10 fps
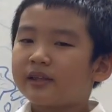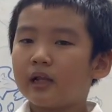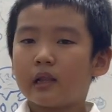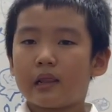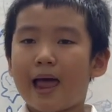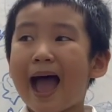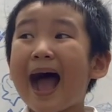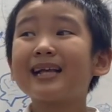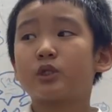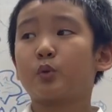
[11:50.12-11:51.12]
the
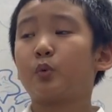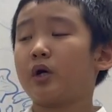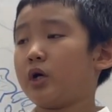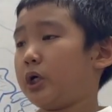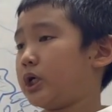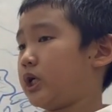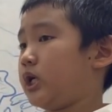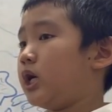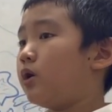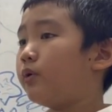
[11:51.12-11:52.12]
last word
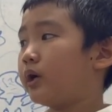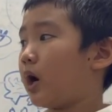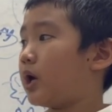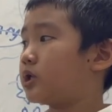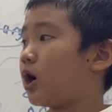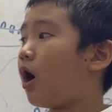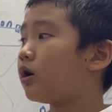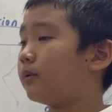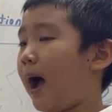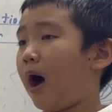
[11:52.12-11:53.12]
we're gonna
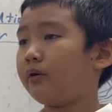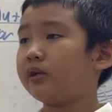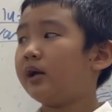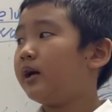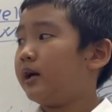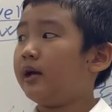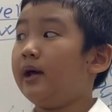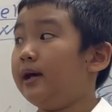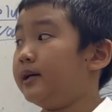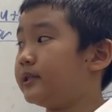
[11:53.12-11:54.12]
talk about
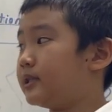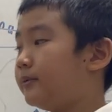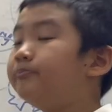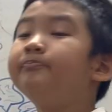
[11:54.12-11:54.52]
is,